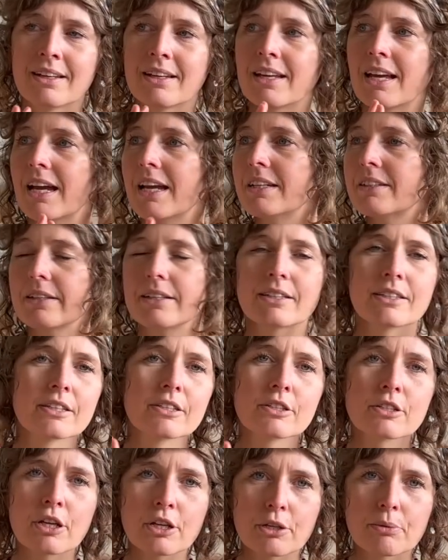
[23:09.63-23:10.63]
yeah, it
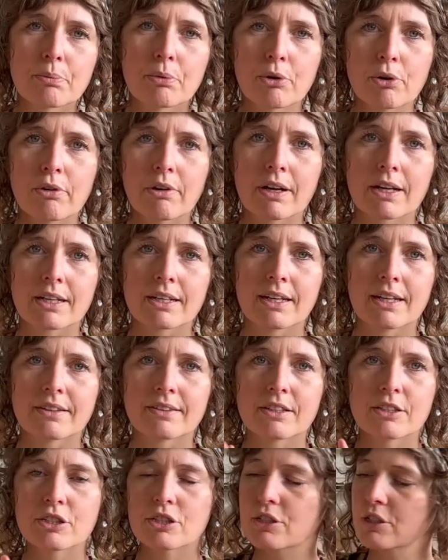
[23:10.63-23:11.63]
is not a boring
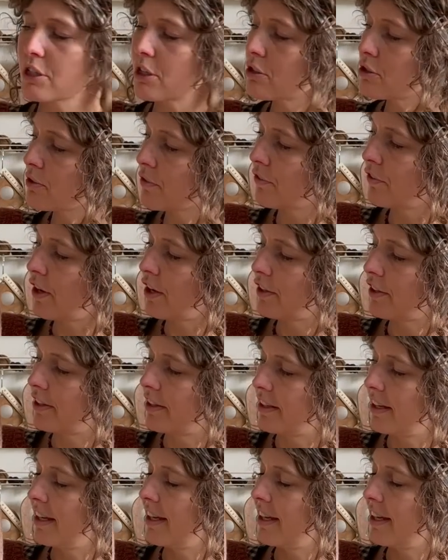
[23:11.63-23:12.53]
knit, it's just fun.